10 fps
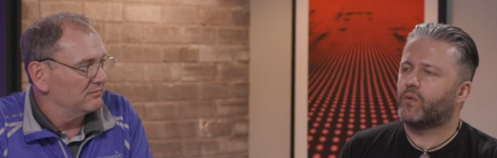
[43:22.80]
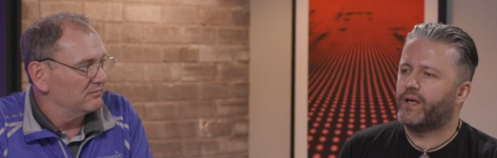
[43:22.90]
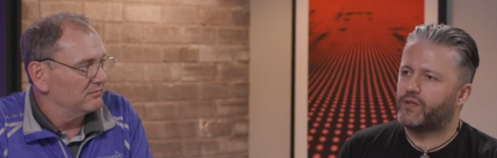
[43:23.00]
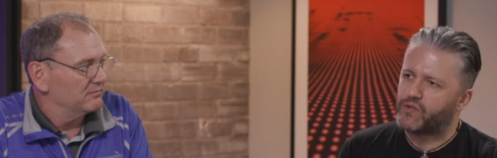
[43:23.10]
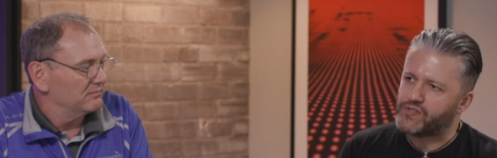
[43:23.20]

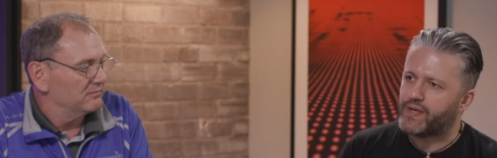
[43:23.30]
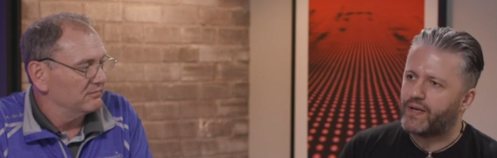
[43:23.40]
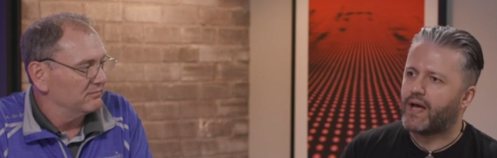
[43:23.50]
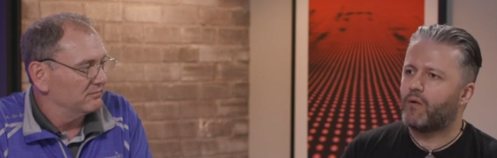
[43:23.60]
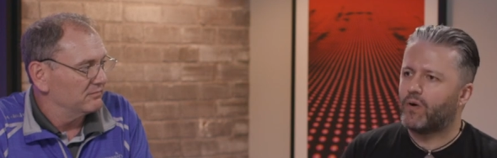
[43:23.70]
Speaker 1: way to
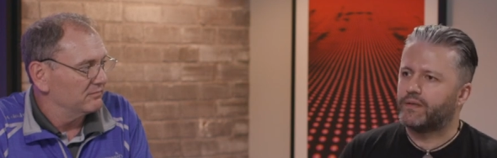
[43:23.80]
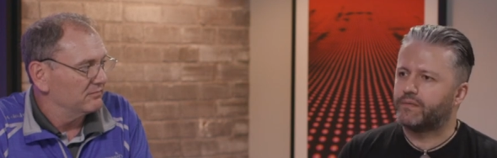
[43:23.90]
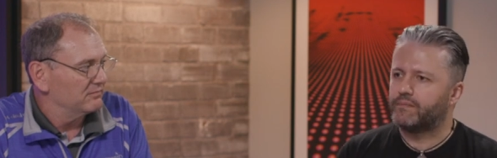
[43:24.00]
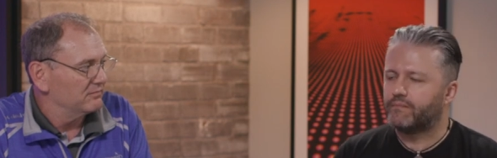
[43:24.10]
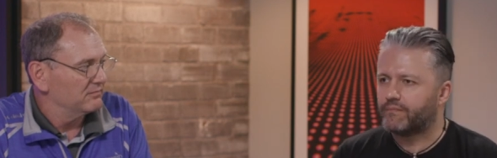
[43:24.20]
say I
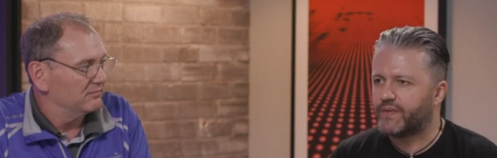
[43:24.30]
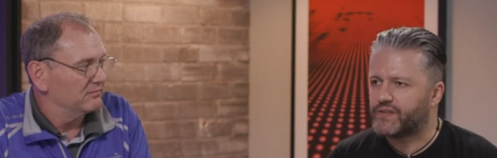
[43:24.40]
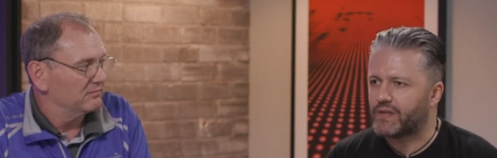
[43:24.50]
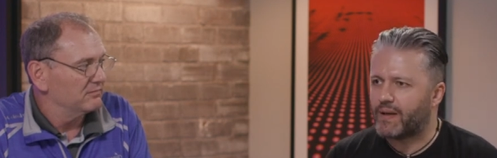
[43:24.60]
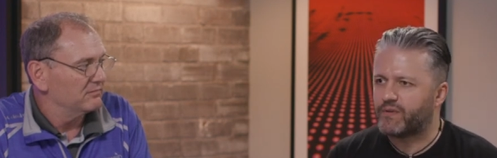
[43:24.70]
want
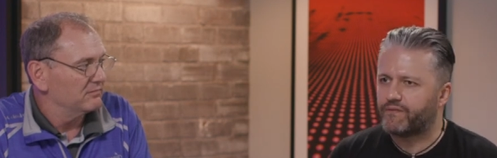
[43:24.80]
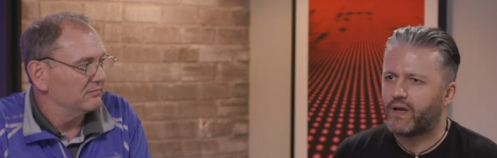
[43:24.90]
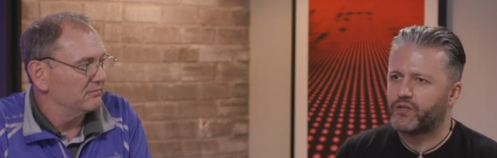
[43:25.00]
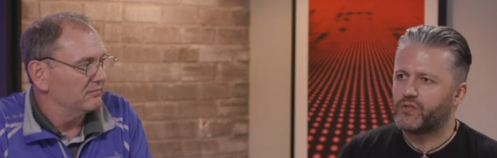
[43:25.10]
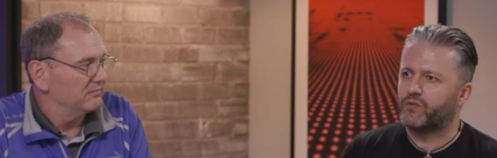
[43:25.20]
this lambda
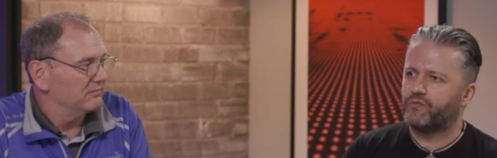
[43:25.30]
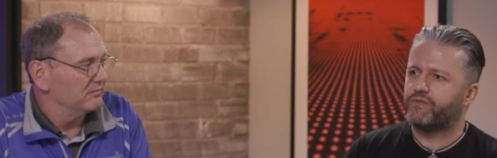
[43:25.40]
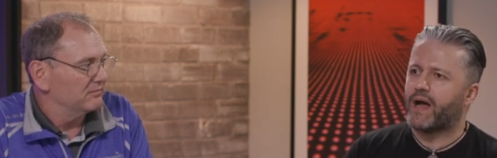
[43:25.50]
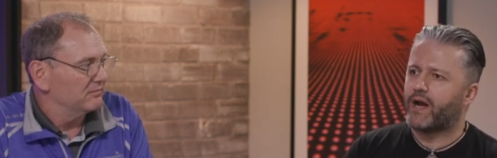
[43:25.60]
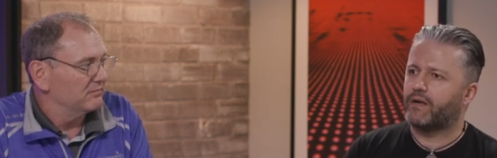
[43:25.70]
function to
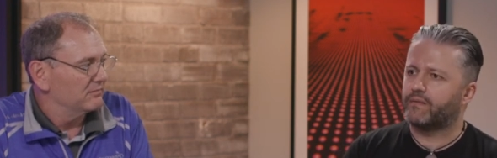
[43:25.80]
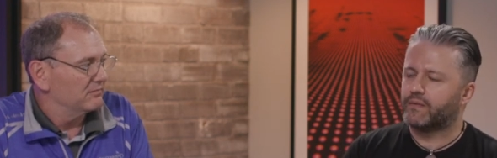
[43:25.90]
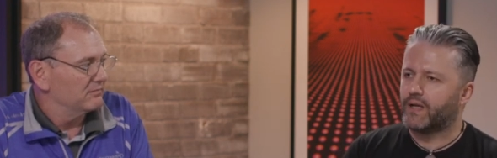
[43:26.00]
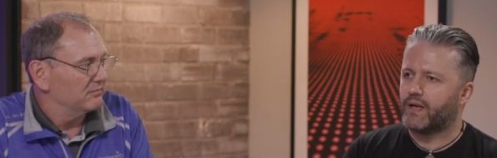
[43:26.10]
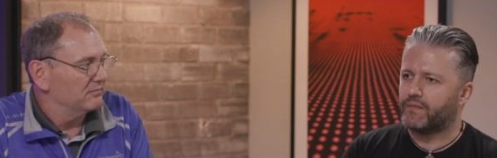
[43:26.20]
fire
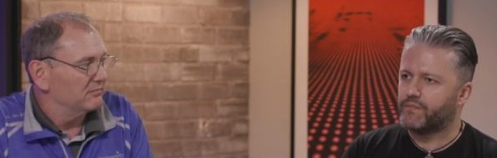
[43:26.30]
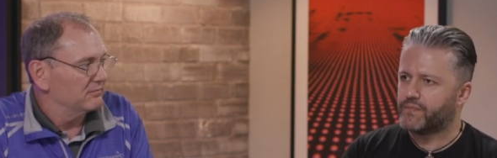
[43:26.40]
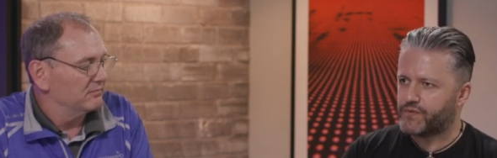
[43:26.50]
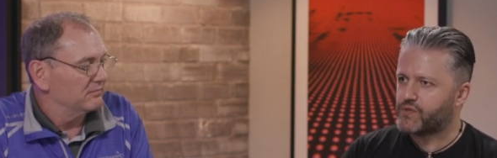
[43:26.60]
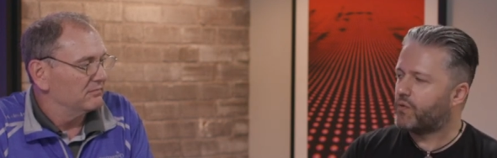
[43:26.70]
um,
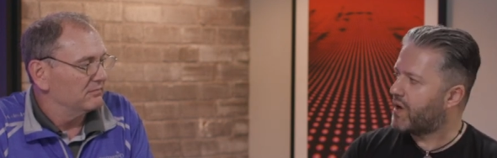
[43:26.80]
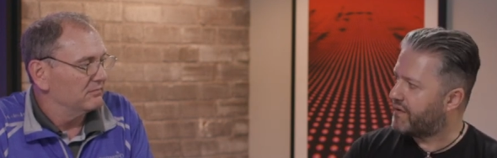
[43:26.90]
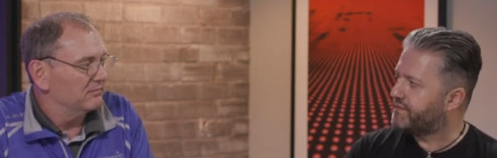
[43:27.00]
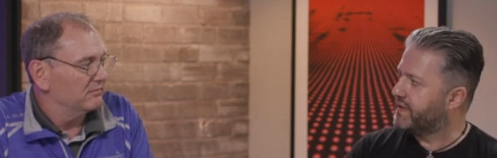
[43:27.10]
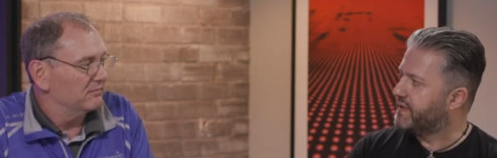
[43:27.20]
so
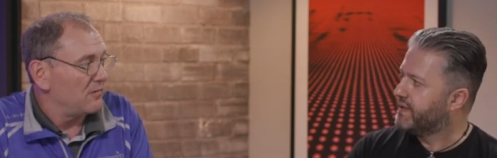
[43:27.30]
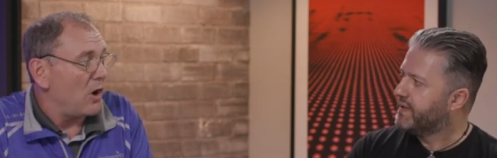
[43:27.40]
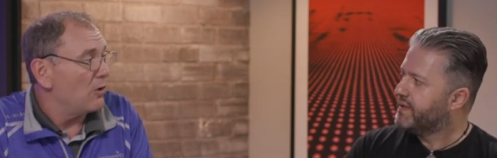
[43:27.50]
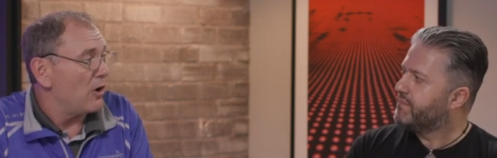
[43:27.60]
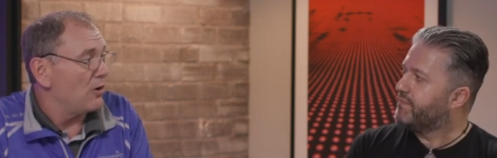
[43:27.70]
often.
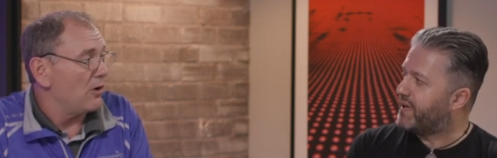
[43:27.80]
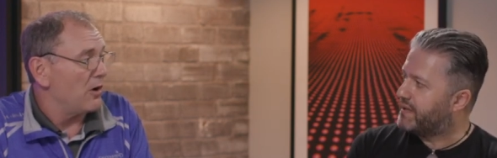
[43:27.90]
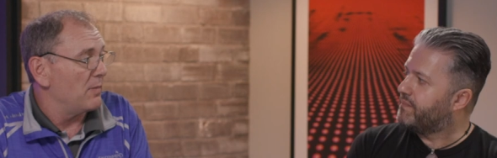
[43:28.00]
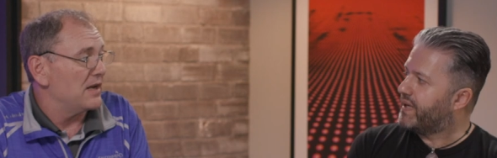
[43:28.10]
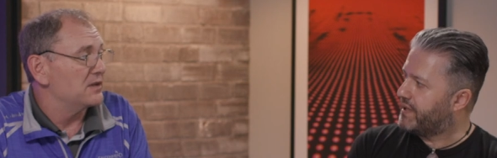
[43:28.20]
Oh no, no, that,
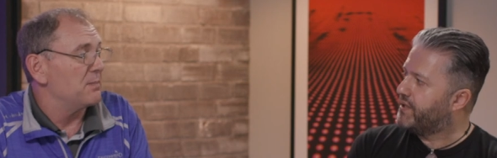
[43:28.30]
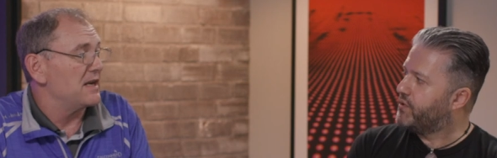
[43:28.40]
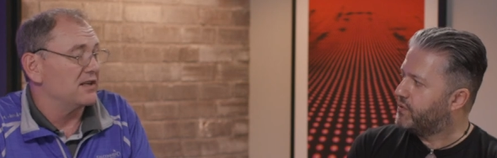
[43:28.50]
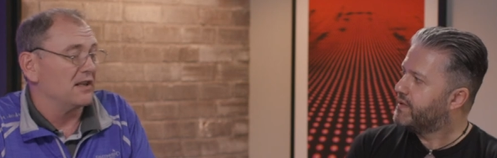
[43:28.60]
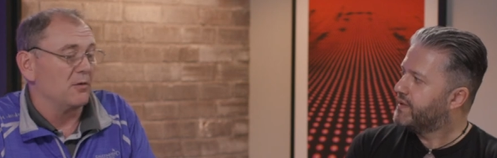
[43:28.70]
no! But it's you,
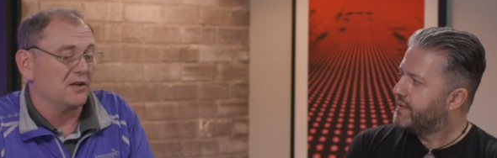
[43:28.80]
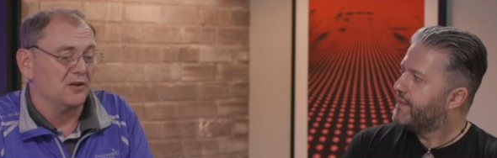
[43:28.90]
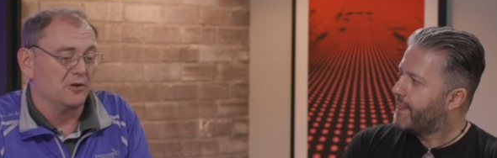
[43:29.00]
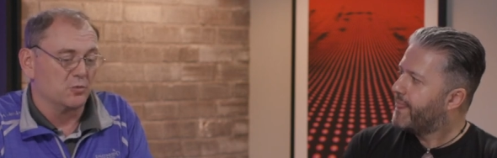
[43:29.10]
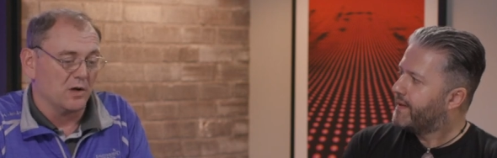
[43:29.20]
basically
Speaker 2: what you
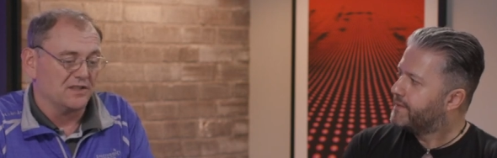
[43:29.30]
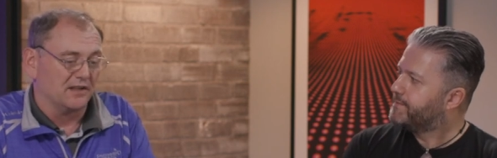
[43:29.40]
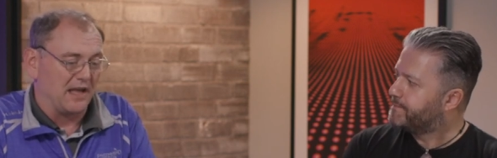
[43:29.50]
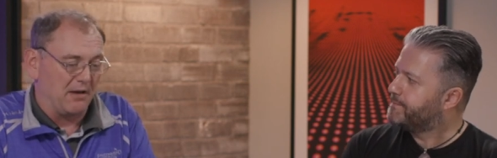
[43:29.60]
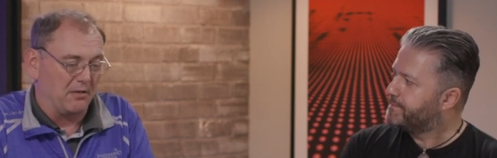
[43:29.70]
do is once
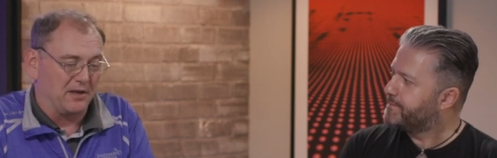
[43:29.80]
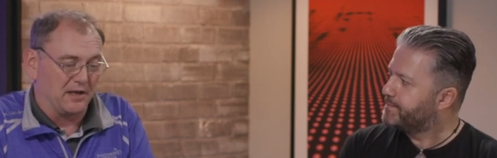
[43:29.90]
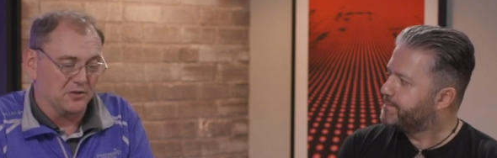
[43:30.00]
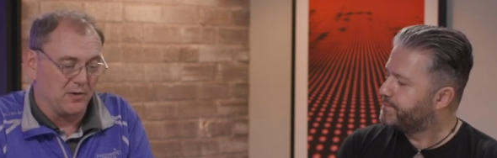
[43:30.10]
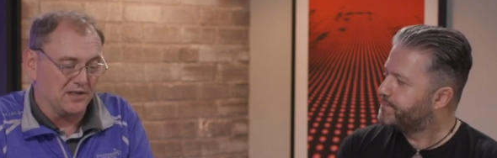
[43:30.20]
the lambda mm-hmm.
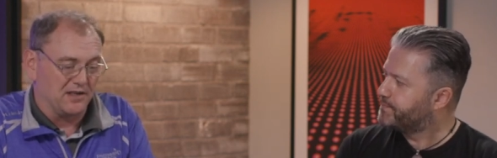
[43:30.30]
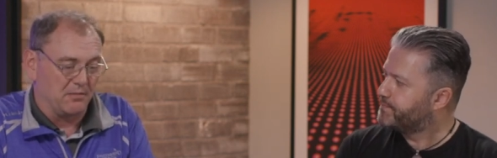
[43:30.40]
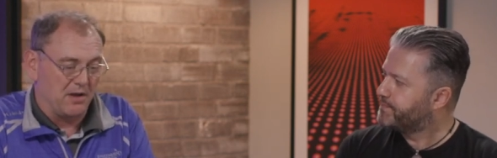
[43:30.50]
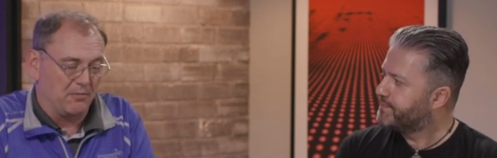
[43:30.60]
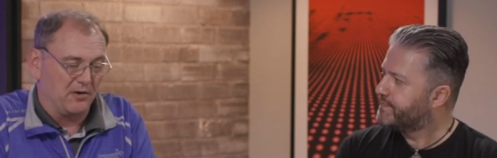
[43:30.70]
becomes resident
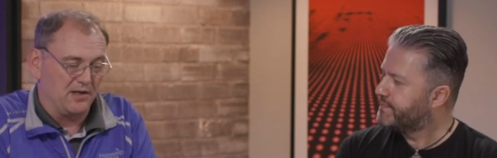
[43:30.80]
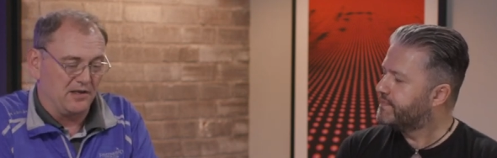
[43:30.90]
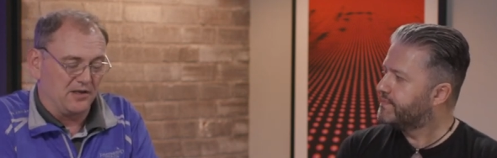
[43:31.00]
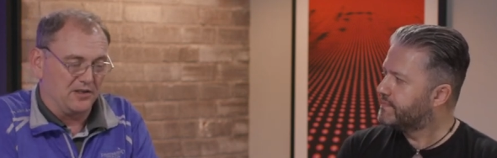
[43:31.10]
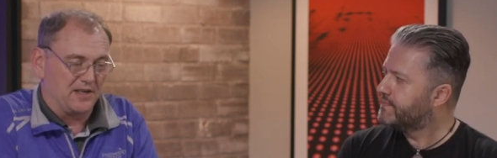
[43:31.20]
in memory,
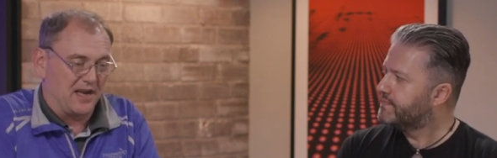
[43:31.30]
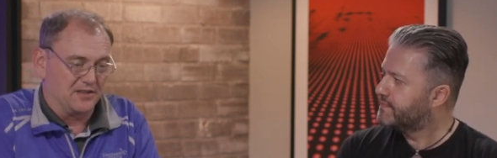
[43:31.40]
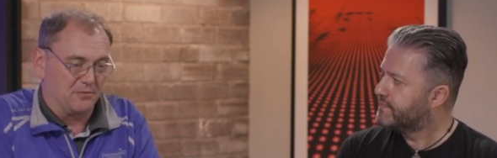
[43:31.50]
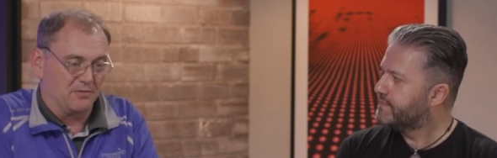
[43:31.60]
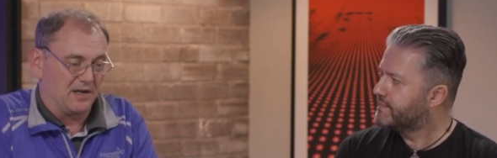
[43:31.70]
it just
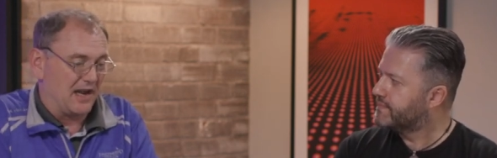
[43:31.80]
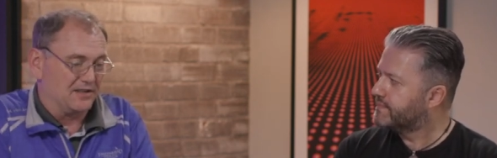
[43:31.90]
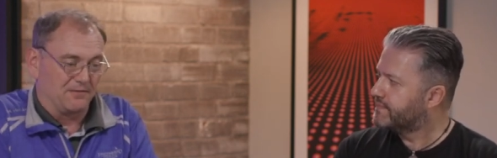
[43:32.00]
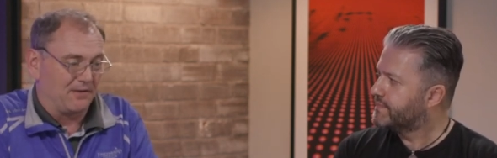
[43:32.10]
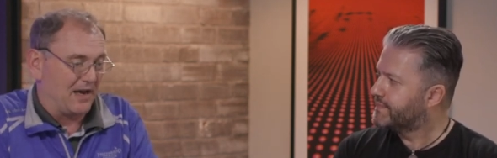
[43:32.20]
has a it
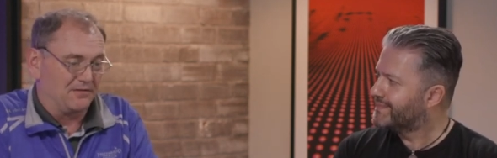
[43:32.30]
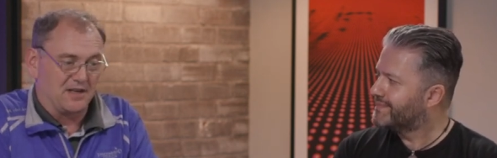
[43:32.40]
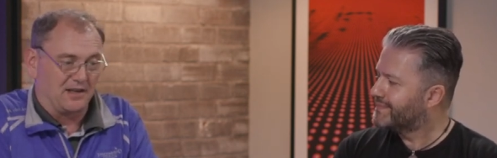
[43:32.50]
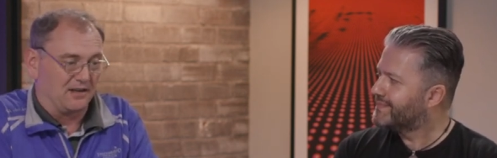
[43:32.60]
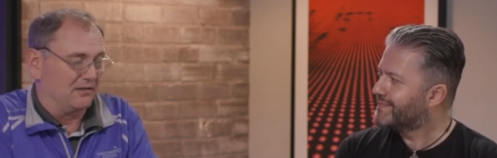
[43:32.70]
has a five
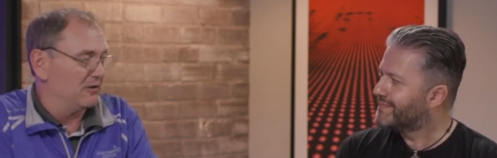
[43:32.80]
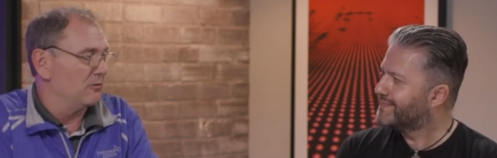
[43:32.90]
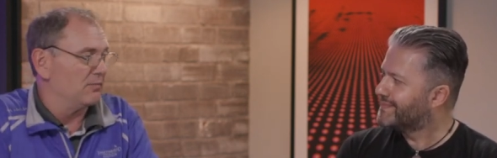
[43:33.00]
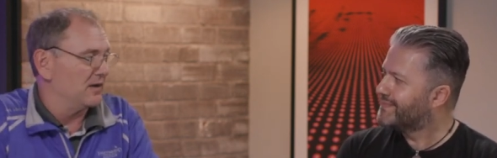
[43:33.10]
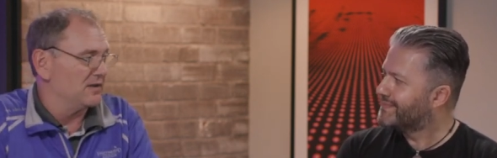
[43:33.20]
second loop, and it